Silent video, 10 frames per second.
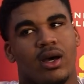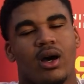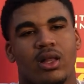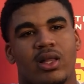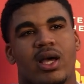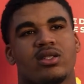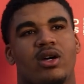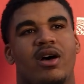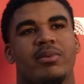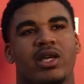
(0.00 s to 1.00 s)
all of that?
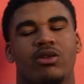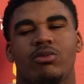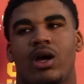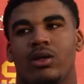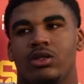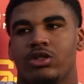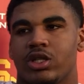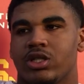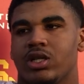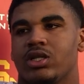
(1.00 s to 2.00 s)
So I've been getting my
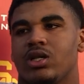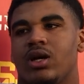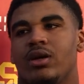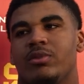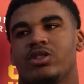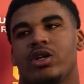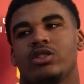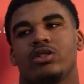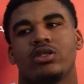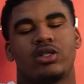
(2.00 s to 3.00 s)
nutritionist, Miss Rachel.